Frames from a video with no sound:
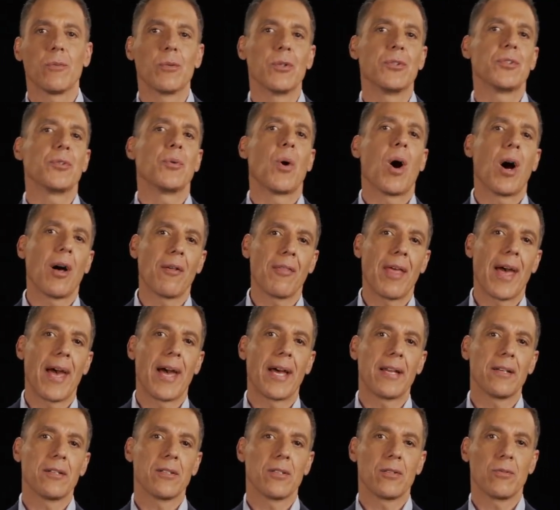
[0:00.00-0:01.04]
And we'll do all
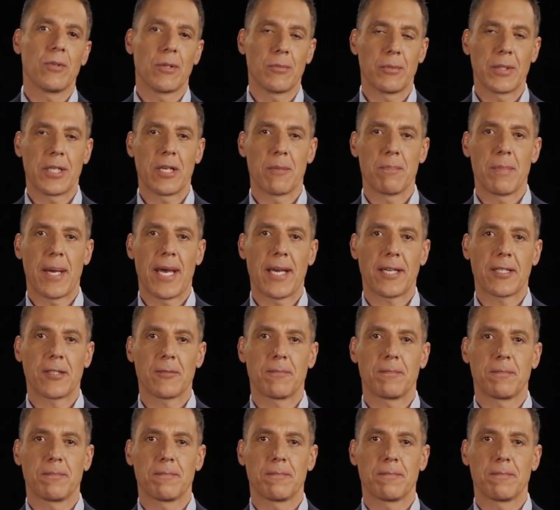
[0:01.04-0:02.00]
that when we come back.